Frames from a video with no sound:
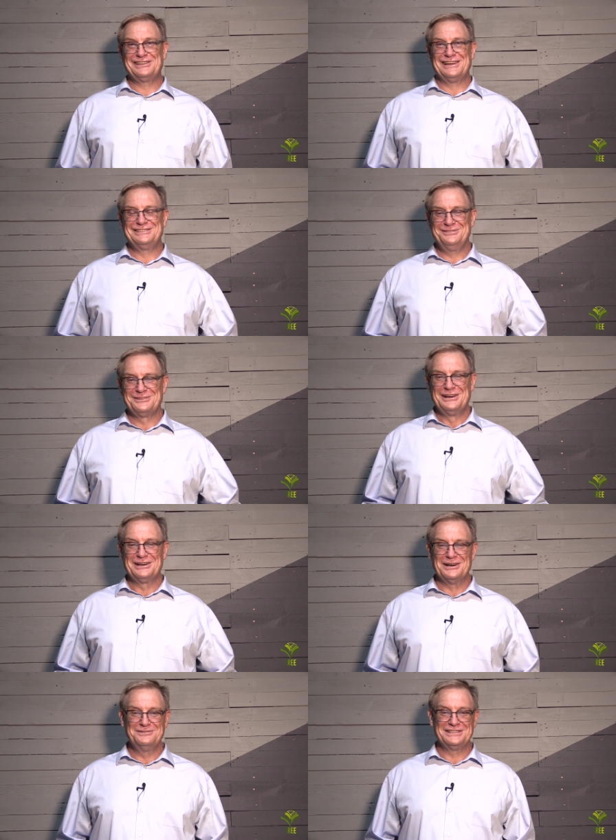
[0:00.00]
as if
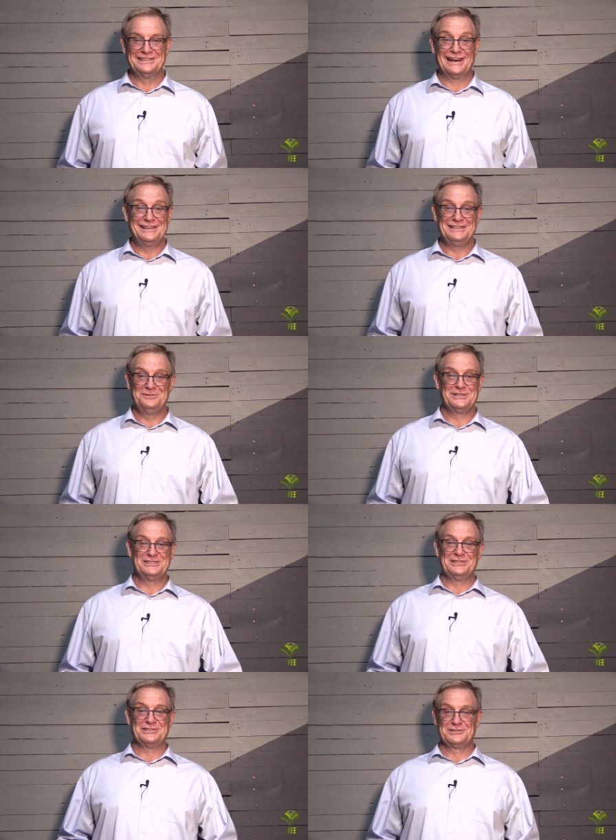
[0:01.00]
COVID-19 was
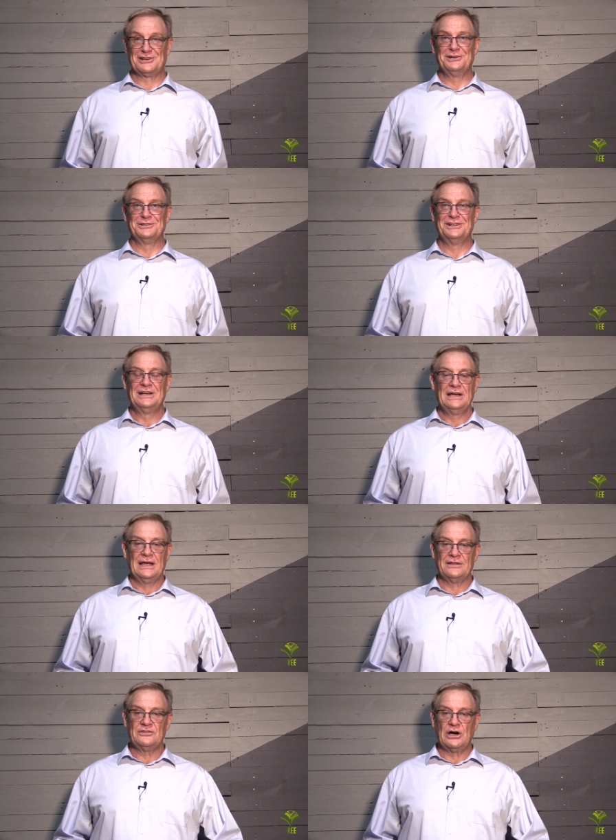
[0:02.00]
in control
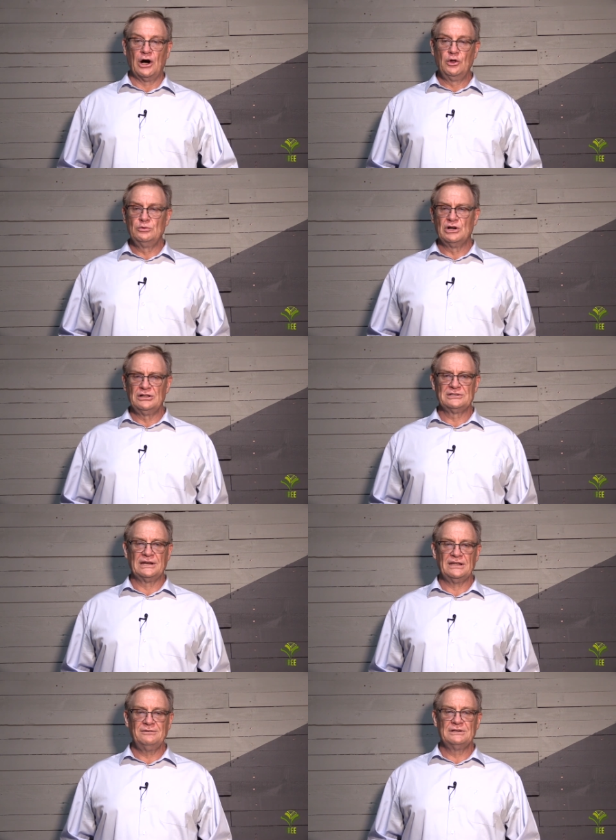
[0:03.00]
and the whole world
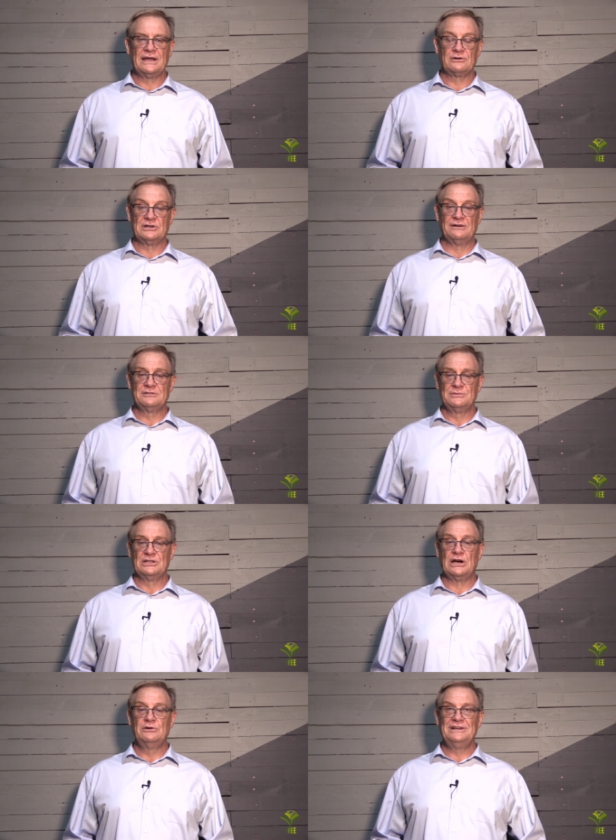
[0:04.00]
and even our government
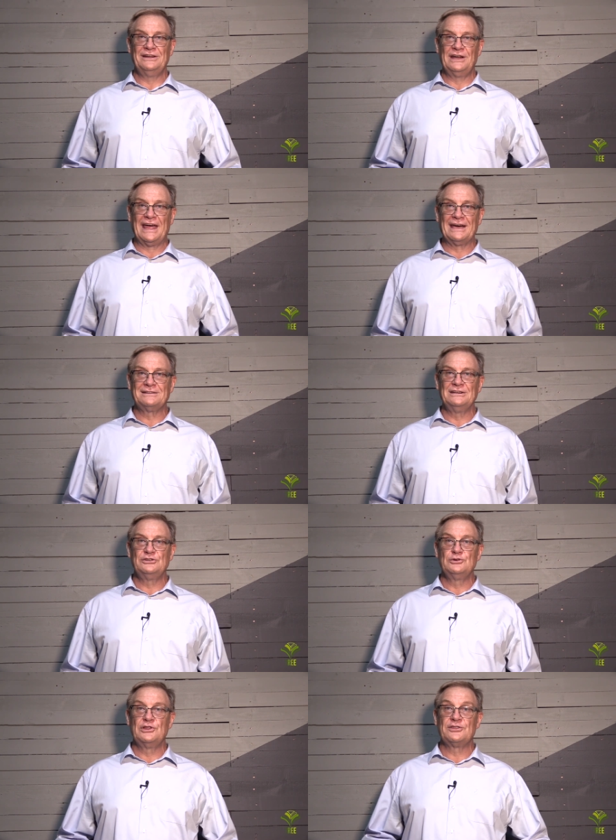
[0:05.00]
only reacting
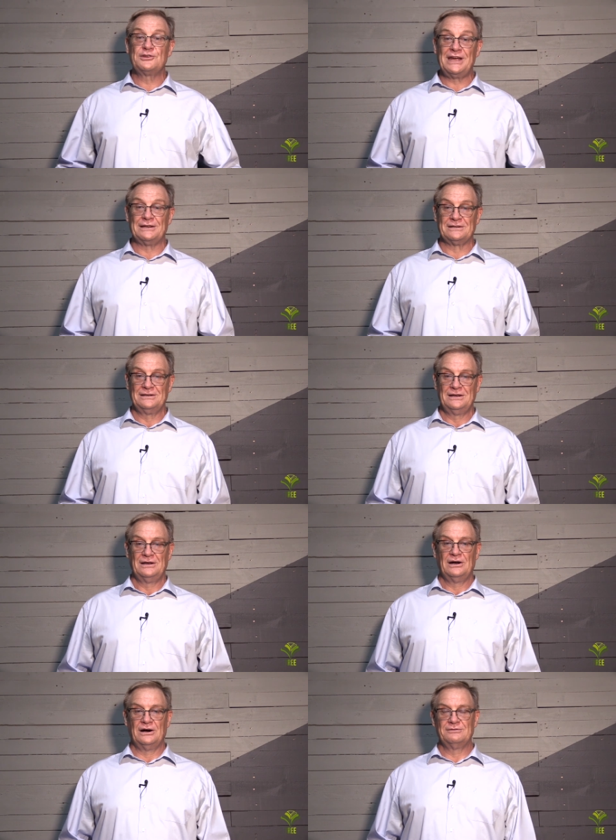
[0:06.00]
to the threat
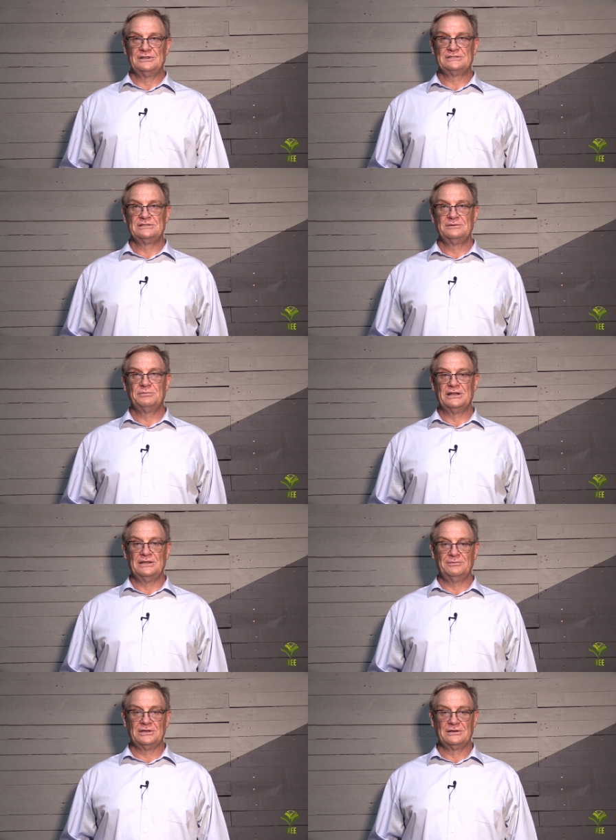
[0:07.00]
of this
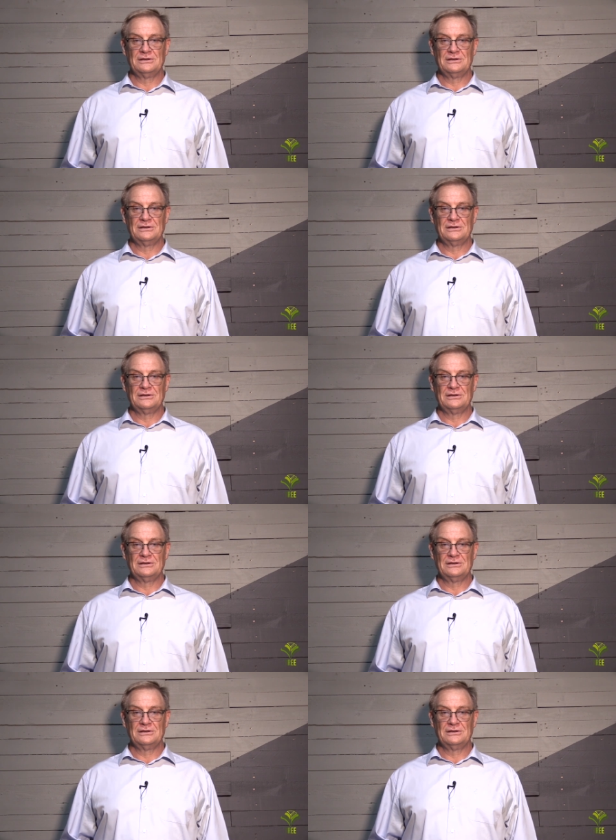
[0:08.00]
pandemic.